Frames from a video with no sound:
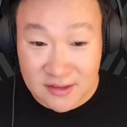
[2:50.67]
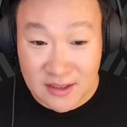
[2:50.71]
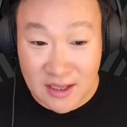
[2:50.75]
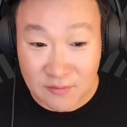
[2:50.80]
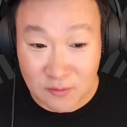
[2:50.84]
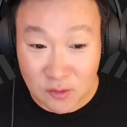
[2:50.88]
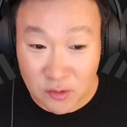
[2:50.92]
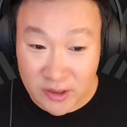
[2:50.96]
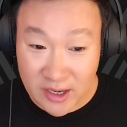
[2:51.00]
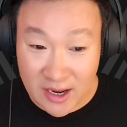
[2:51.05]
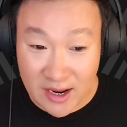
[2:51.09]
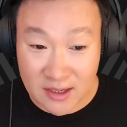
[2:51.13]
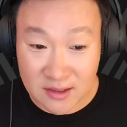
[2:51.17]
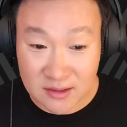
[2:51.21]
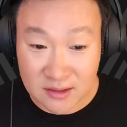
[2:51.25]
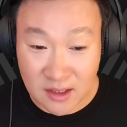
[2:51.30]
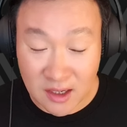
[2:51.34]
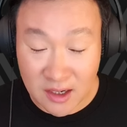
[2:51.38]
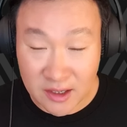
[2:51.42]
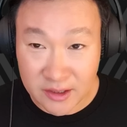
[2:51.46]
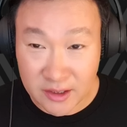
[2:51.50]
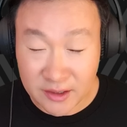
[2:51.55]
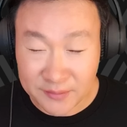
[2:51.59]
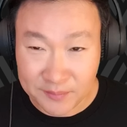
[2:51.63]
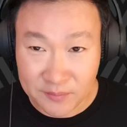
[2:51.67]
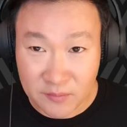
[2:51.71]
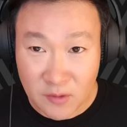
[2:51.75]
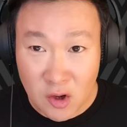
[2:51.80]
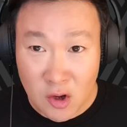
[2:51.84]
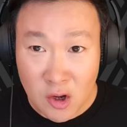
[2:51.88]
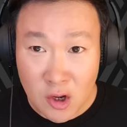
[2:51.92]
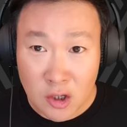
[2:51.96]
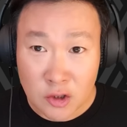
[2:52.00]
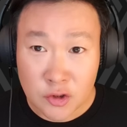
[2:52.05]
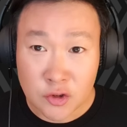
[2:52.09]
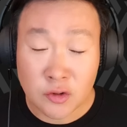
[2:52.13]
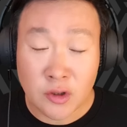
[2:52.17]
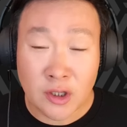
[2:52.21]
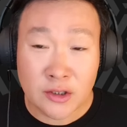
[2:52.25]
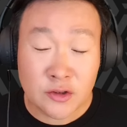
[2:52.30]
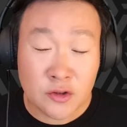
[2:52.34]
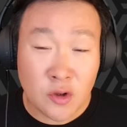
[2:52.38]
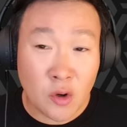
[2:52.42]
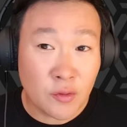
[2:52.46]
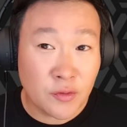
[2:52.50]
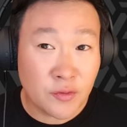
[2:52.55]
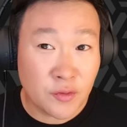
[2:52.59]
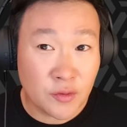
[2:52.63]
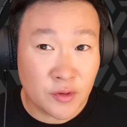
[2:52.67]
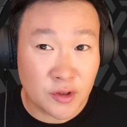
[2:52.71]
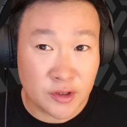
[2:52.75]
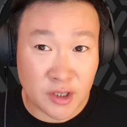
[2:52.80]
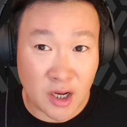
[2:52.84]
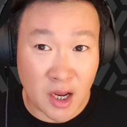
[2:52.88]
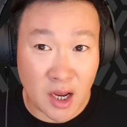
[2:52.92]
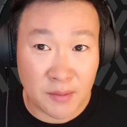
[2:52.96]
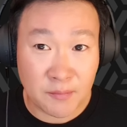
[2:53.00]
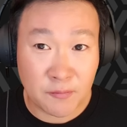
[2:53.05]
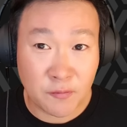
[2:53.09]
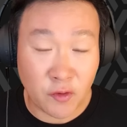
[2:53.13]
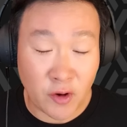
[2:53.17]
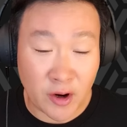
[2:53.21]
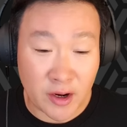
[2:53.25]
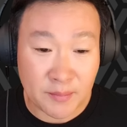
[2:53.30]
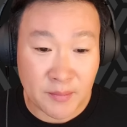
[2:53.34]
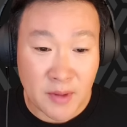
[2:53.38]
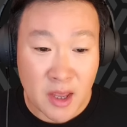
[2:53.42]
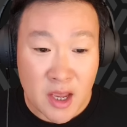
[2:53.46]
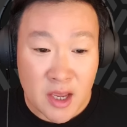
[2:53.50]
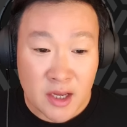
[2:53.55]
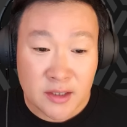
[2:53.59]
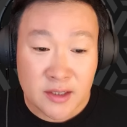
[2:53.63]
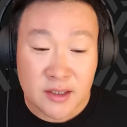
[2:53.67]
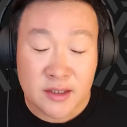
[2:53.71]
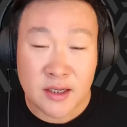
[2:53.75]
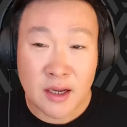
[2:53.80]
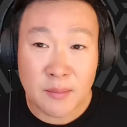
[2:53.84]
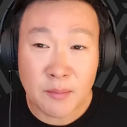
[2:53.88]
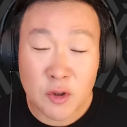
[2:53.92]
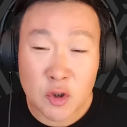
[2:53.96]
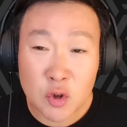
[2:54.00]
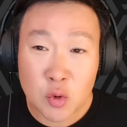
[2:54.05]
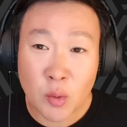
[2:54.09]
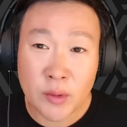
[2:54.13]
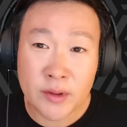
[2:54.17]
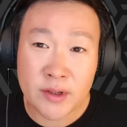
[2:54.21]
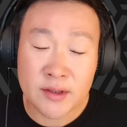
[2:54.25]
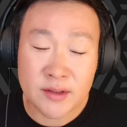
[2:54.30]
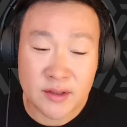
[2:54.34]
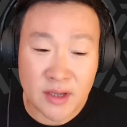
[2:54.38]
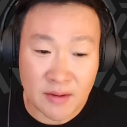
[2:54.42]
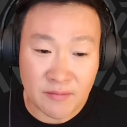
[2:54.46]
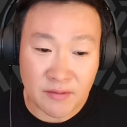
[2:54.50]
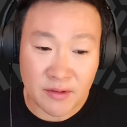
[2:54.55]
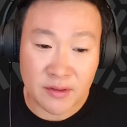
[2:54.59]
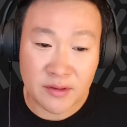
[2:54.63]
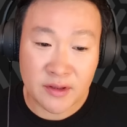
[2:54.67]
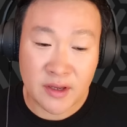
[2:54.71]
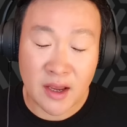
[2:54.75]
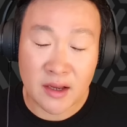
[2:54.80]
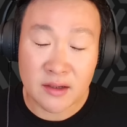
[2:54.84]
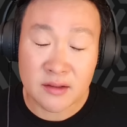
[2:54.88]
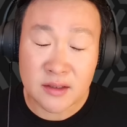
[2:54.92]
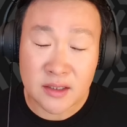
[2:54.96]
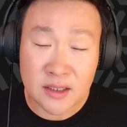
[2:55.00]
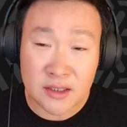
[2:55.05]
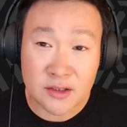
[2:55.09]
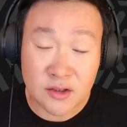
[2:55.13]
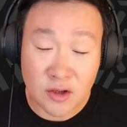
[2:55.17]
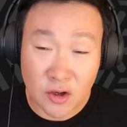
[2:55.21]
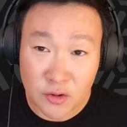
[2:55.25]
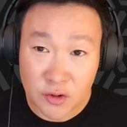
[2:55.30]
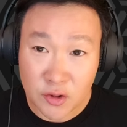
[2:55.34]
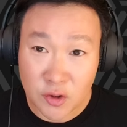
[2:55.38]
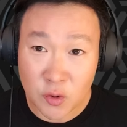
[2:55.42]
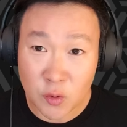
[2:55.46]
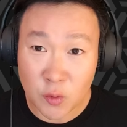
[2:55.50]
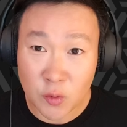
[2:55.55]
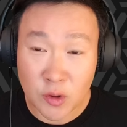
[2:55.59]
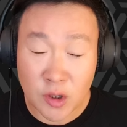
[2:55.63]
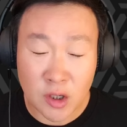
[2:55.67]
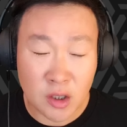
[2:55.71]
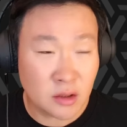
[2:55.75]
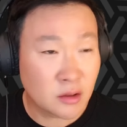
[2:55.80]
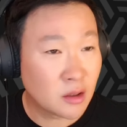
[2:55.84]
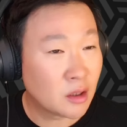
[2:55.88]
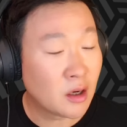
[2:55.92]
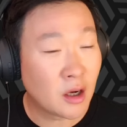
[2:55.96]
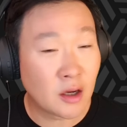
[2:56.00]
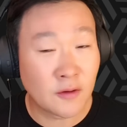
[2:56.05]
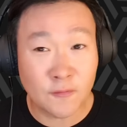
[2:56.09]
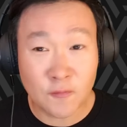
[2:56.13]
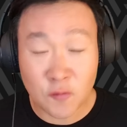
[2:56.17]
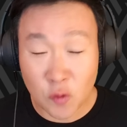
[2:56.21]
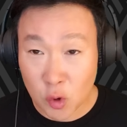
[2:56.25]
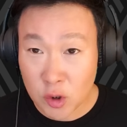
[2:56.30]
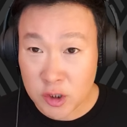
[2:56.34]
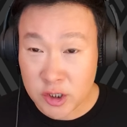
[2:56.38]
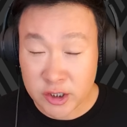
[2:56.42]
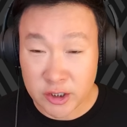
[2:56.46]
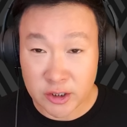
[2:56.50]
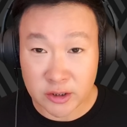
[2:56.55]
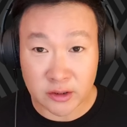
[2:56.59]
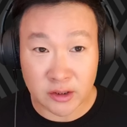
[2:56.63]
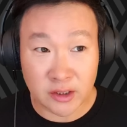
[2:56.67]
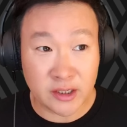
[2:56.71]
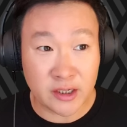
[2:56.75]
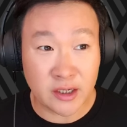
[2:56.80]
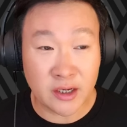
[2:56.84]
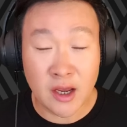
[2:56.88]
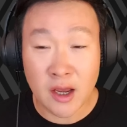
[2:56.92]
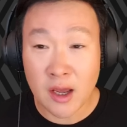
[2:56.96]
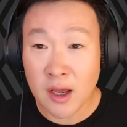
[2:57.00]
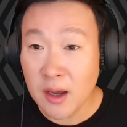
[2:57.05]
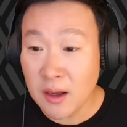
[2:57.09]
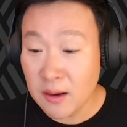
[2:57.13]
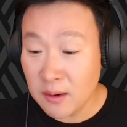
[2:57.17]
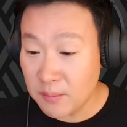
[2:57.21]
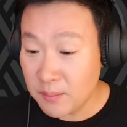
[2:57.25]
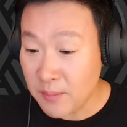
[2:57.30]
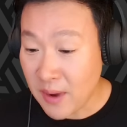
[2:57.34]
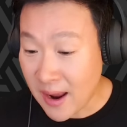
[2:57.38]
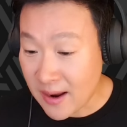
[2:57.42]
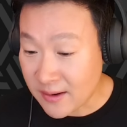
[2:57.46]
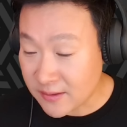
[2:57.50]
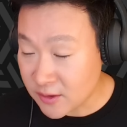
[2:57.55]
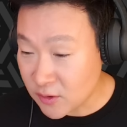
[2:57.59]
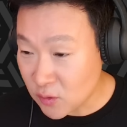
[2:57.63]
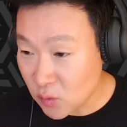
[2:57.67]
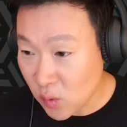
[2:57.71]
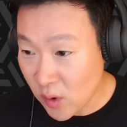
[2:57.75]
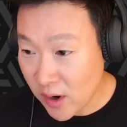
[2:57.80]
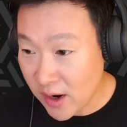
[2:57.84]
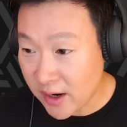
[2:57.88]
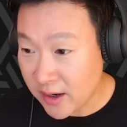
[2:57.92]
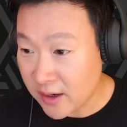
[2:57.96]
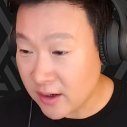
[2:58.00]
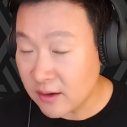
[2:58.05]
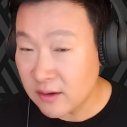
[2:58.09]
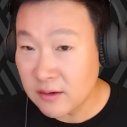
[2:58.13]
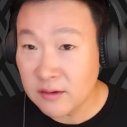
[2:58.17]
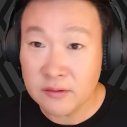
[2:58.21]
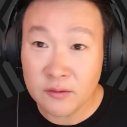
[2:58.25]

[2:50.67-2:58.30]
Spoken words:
level gaslighting. So let's go through the time frame. December 27th, yes, Lee Sun-kyun, unfortunately, passed away,